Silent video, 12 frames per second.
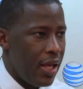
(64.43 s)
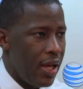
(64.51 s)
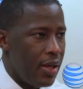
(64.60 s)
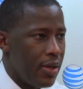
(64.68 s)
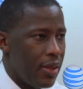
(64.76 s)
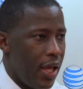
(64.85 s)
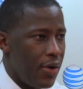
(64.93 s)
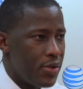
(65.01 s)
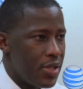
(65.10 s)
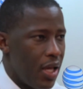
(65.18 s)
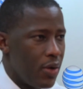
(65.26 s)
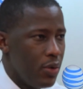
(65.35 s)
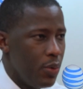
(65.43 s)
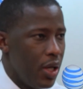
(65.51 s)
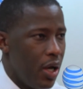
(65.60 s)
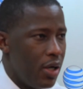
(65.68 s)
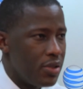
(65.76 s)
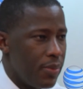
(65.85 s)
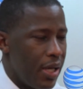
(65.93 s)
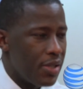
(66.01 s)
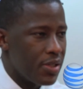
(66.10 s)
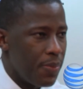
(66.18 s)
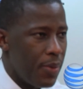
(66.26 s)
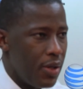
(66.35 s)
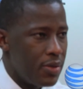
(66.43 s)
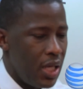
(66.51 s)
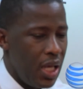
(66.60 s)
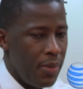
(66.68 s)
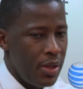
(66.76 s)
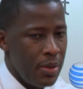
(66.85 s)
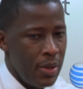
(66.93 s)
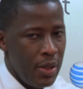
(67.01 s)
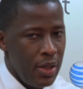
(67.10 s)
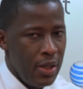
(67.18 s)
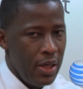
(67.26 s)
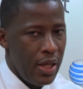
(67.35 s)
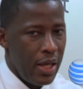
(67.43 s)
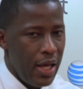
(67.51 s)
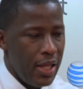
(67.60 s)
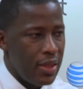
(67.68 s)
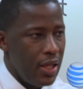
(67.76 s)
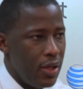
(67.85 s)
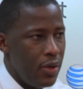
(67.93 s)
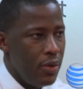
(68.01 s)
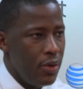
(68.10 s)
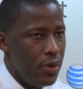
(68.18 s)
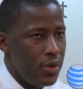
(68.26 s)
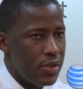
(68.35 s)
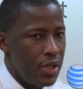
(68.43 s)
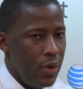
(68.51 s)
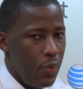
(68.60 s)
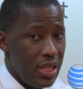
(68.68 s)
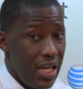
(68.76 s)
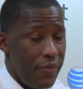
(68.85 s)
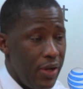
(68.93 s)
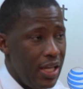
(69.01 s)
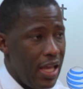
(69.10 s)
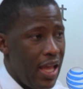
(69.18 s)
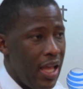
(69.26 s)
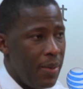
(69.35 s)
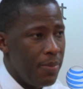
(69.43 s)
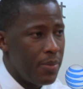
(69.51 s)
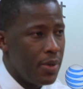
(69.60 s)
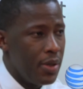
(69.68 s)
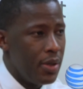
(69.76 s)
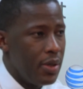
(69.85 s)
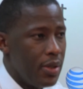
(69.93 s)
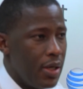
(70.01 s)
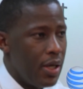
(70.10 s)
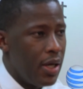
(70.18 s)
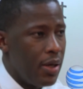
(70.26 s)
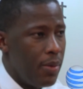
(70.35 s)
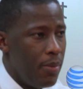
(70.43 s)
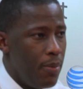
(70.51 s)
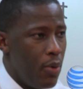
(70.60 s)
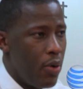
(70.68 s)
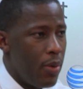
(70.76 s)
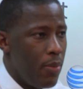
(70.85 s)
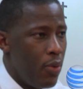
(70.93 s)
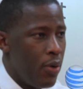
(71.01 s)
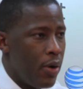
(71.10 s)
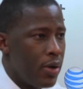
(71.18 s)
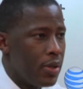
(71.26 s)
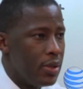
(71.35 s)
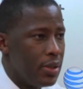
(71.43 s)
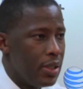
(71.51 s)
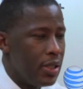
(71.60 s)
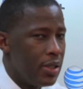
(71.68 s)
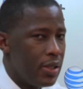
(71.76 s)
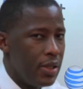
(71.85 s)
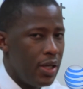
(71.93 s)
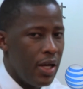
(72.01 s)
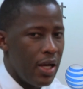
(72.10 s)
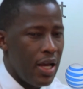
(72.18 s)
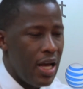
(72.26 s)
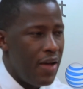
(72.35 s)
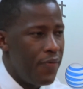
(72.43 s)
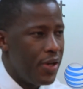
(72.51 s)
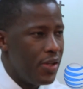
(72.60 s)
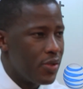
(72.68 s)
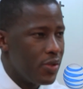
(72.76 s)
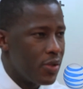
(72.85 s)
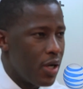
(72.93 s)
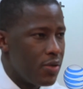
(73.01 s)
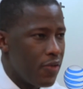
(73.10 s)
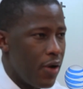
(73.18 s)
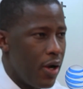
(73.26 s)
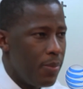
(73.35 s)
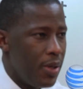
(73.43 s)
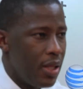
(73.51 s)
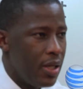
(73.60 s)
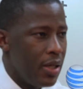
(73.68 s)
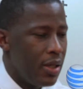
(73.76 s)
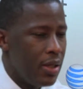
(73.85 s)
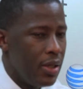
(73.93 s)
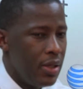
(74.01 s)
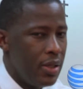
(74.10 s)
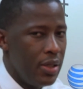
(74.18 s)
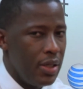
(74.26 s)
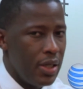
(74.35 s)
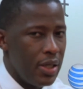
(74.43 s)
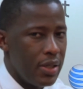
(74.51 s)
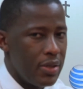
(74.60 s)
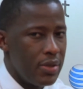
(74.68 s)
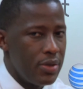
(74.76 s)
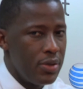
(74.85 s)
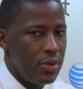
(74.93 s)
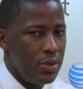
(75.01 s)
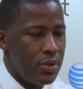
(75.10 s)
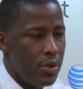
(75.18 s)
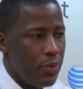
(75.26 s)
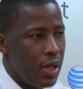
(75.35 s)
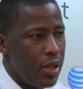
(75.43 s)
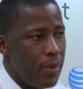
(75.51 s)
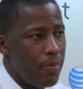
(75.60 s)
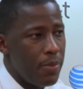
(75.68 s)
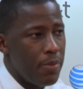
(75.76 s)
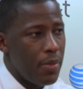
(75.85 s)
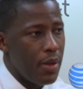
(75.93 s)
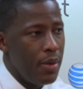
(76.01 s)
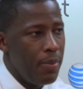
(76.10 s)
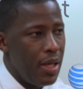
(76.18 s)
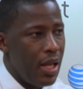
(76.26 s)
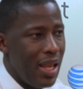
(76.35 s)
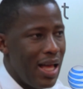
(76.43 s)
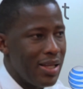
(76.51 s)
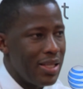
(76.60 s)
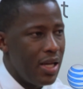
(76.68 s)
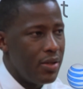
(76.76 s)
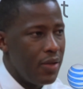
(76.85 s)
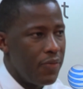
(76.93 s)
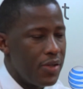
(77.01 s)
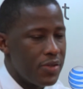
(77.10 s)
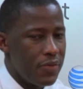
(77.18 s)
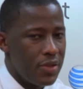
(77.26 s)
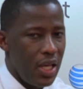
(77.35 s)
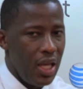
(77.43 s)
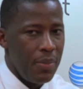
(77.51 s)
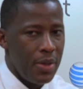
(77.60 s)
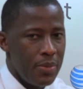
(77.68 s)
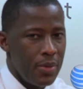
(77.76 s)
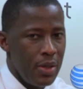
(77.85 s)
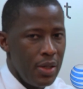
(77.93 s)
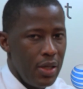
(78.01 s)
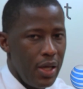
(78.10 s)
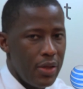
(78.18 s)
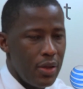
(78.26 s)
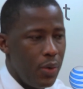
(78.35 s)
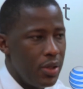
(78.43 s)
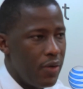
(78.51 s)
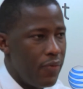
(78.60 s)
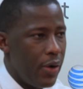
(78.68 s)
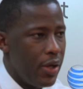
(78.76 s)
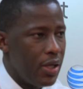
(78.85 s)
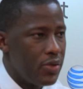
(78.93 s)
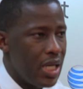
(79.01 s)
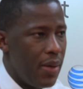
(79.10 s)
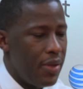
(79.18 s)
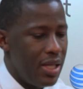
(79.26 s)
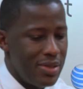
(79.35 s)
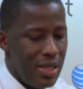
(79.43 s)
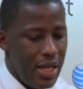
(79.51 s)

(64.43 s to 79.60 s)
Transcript: that. They understand who we are as a basketball team, and I think you see with every game more and more confidence in terms of our ability to really be a lockdown defensive team. And I thought we did a very good job of that